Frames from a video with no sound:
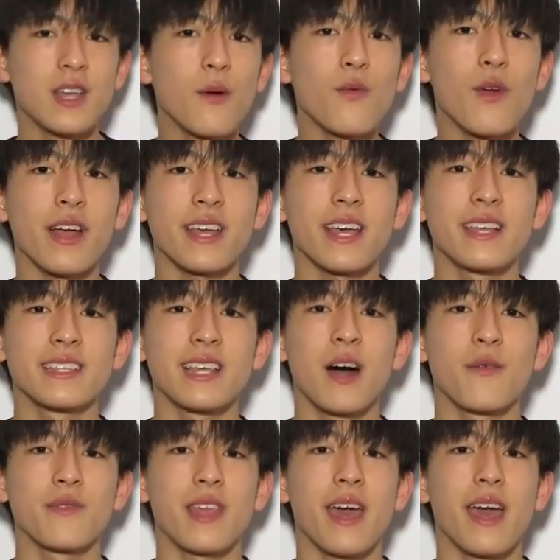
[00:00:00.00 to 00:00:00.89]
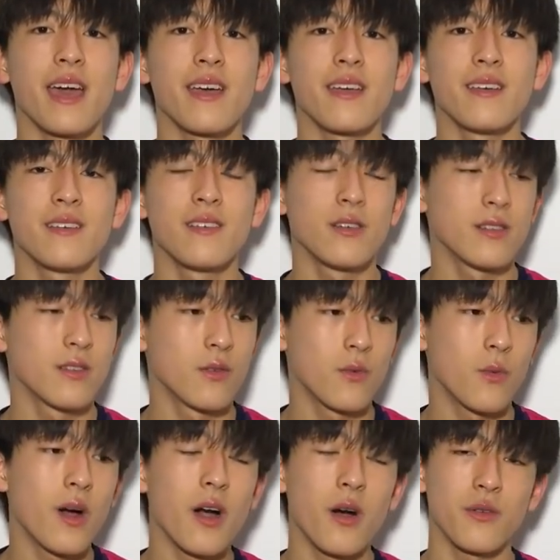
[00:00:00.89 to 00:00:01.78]
Some rackets out there,
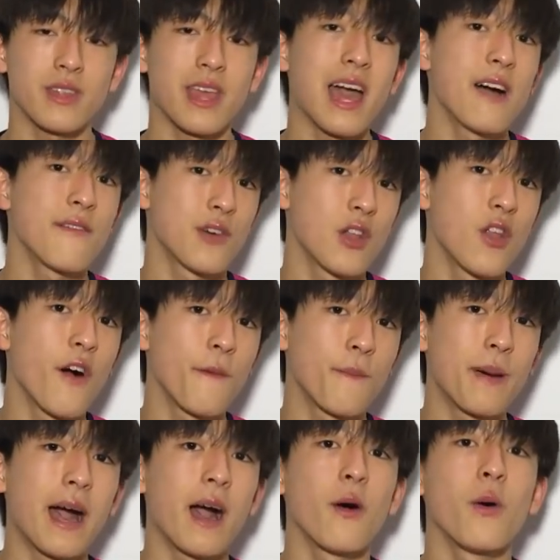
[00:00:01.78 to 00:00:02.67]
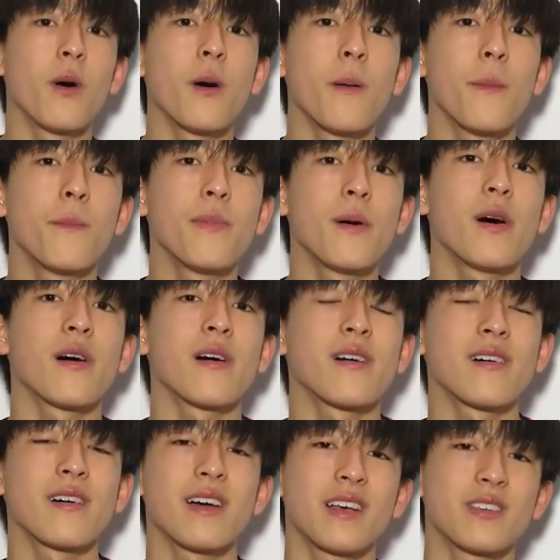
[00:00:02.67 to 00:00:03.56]
well, they have a lot of power,
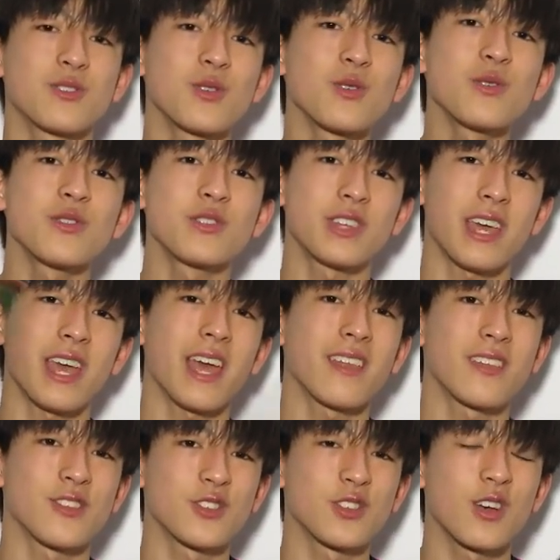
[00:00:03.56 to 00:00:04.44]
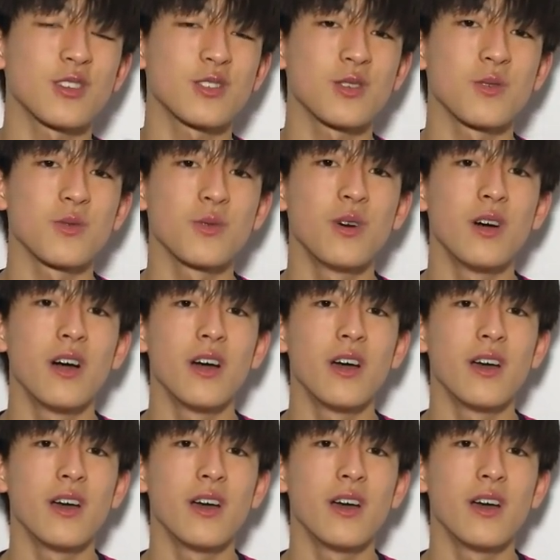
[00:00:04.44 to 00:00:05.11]
but as soon as you hit the shuttle,